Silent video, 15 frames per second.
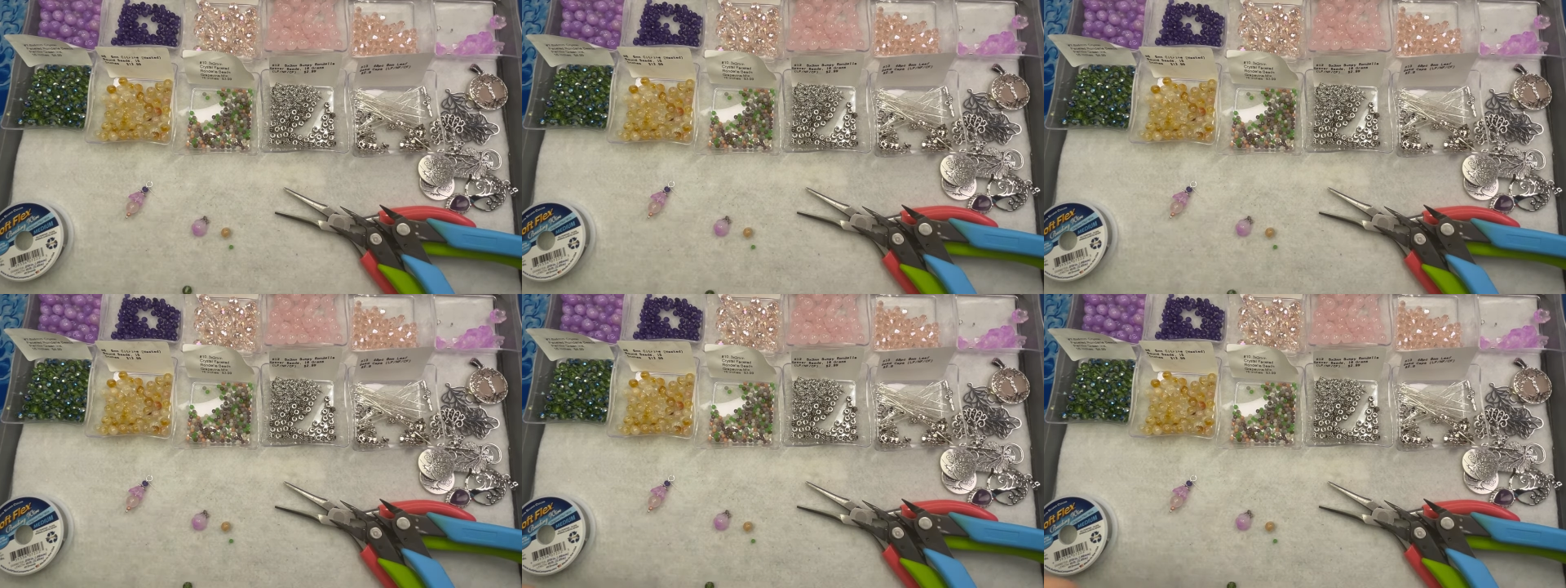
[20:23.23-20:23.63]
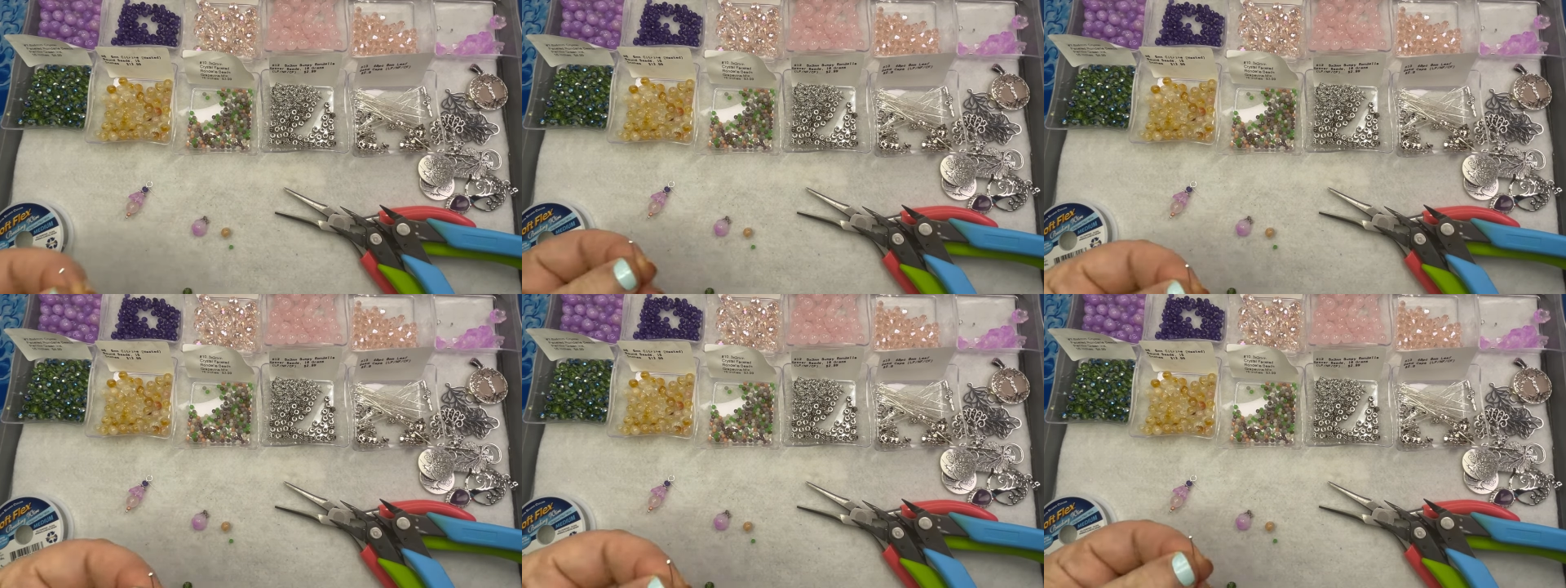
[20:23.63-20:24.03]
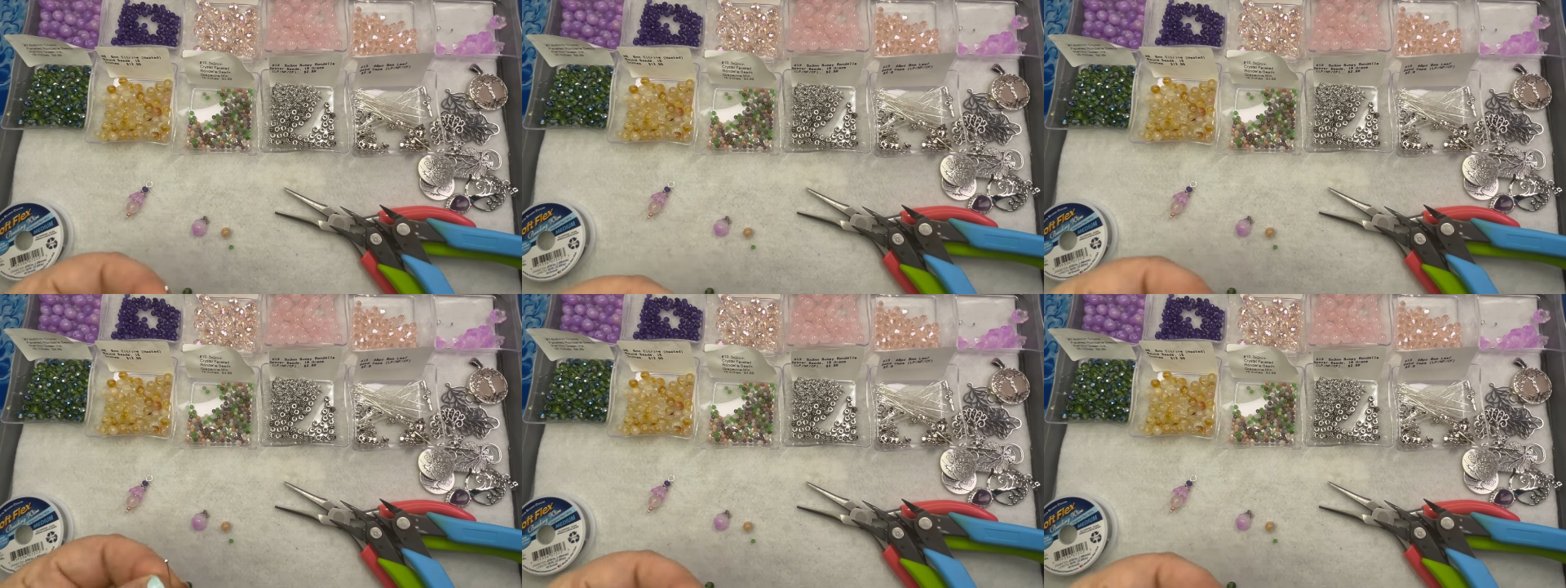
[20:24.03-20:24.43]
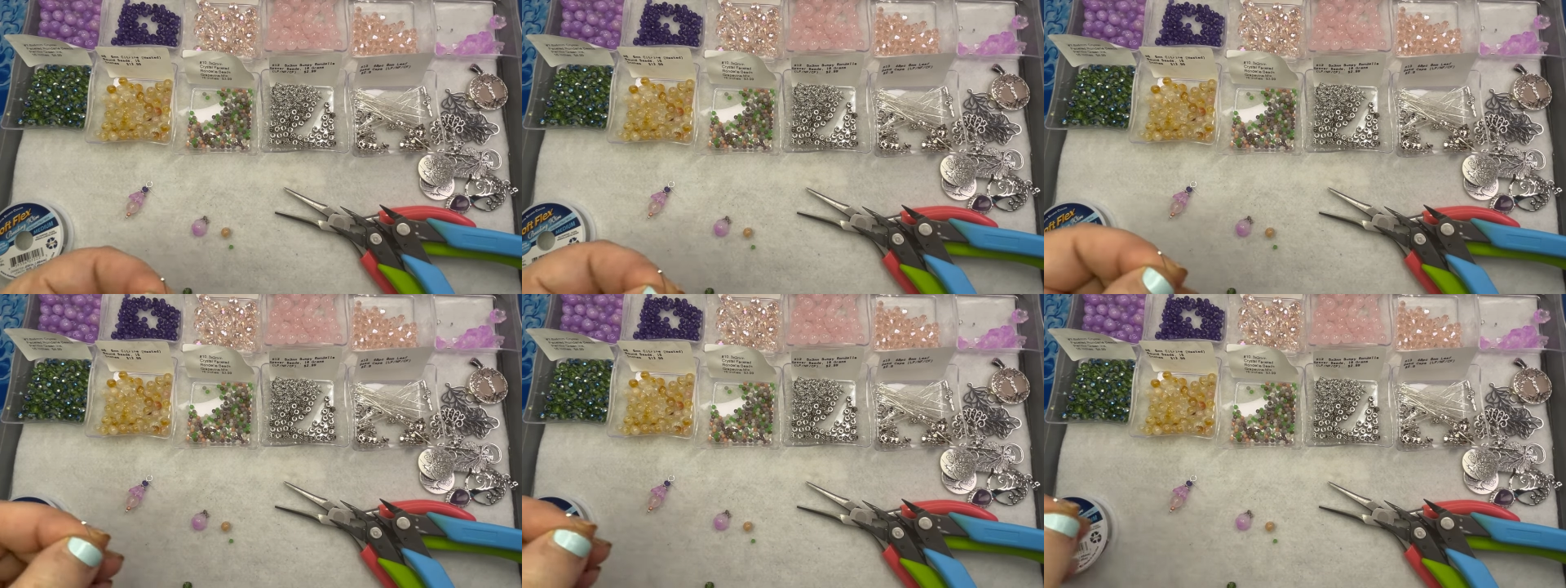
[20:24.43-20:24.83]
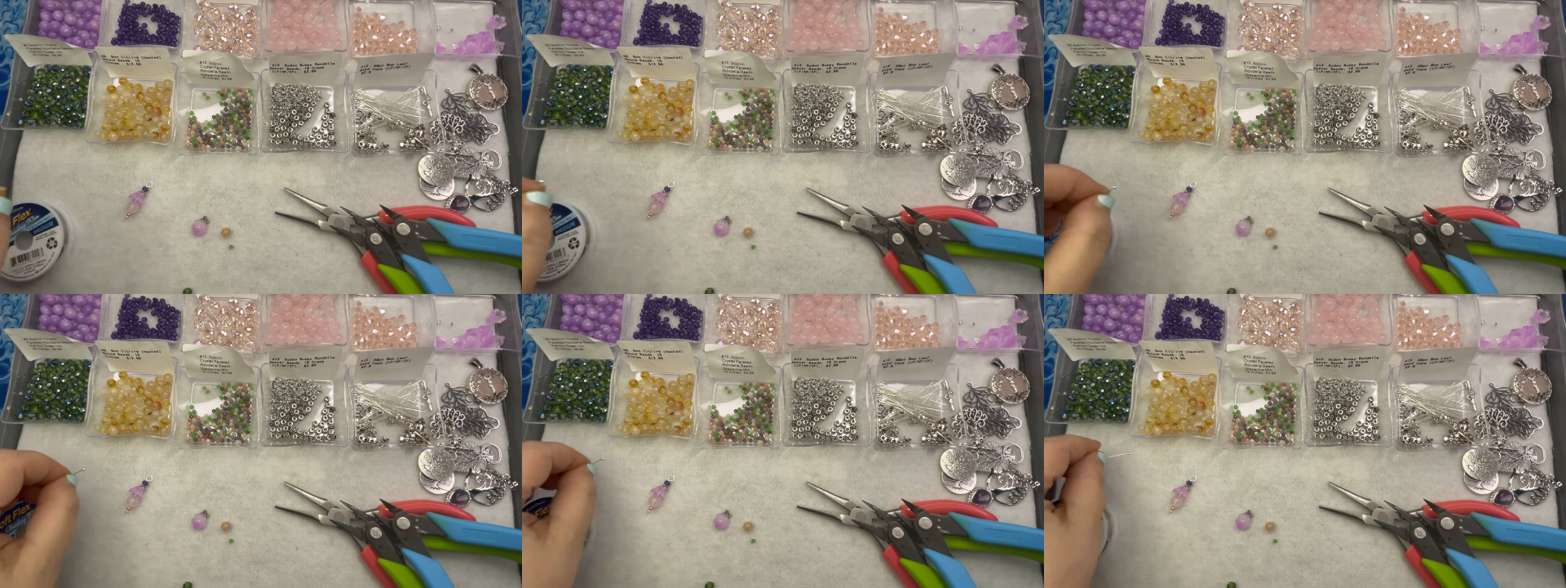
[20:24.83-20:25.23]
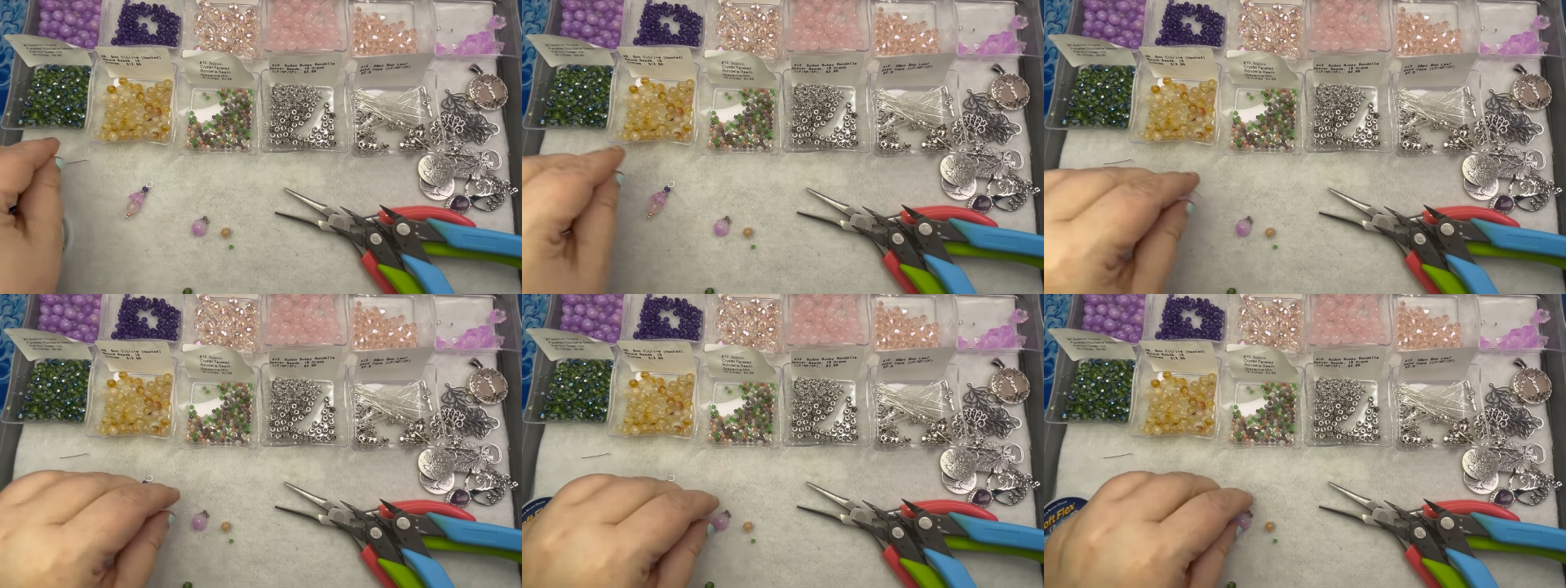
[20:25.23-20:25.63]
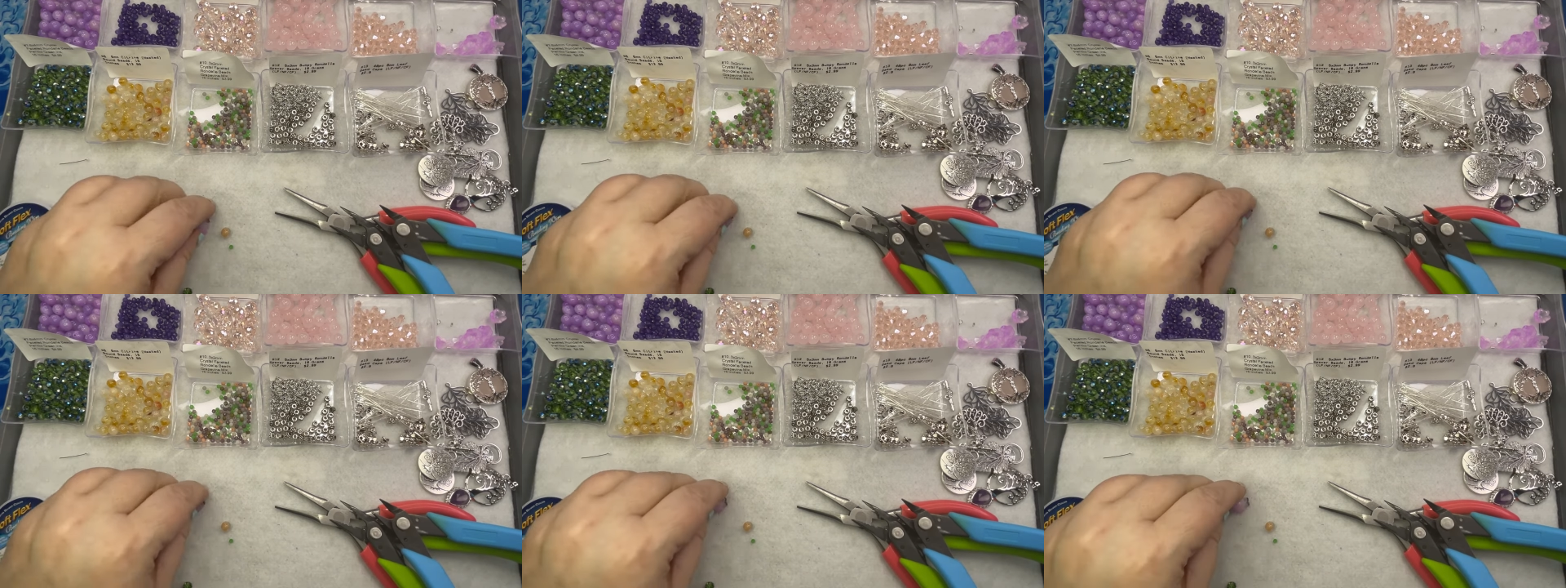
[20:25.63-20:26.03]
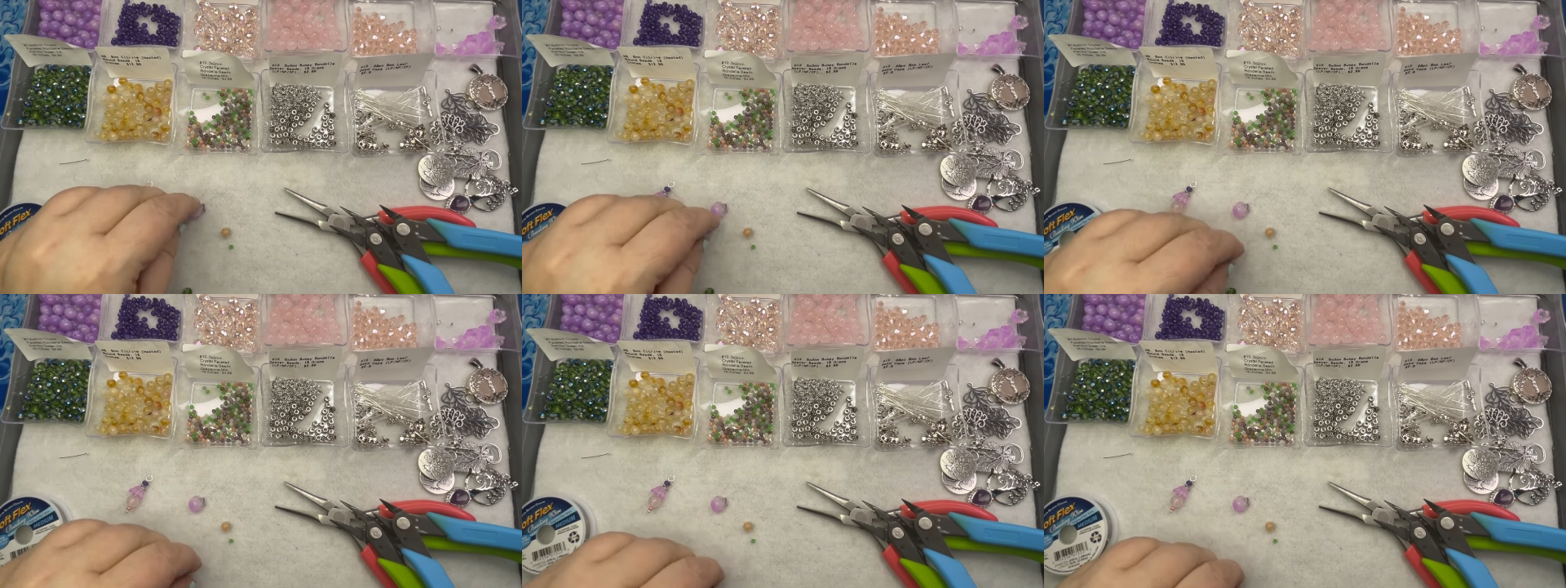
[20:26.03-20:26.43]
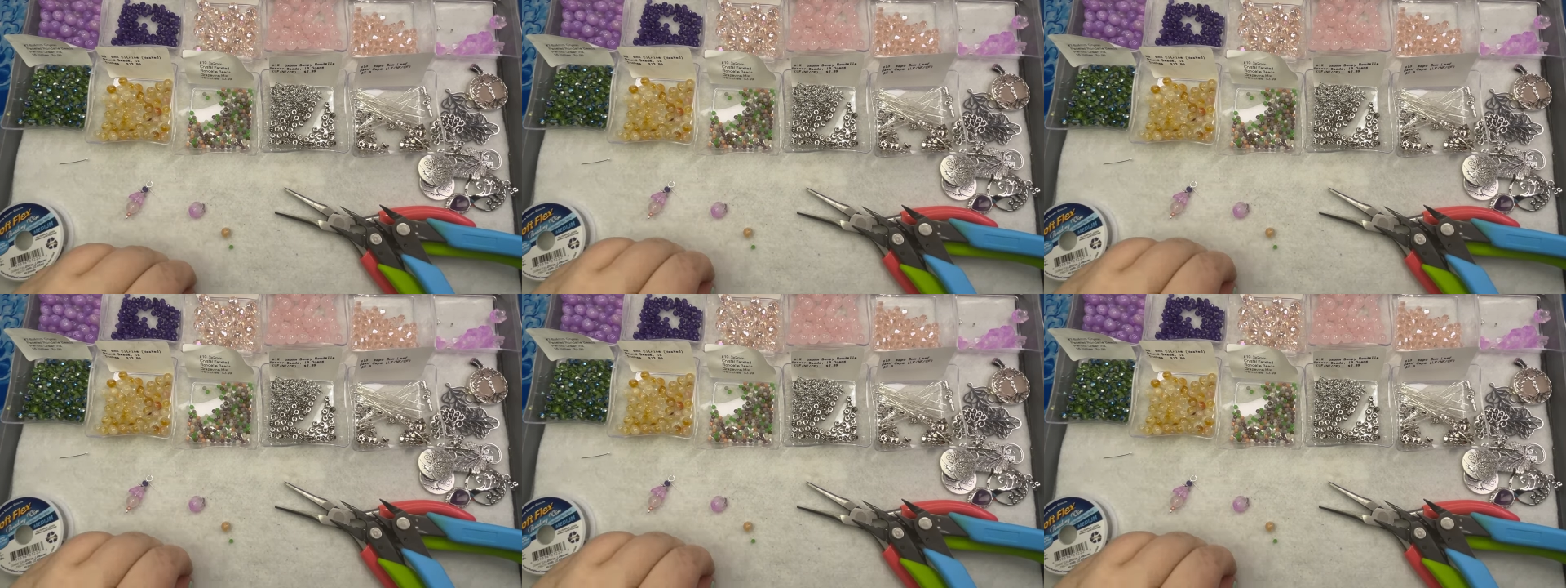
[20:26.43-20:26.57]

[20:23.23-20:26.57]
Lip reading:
[unreadable: no face in view]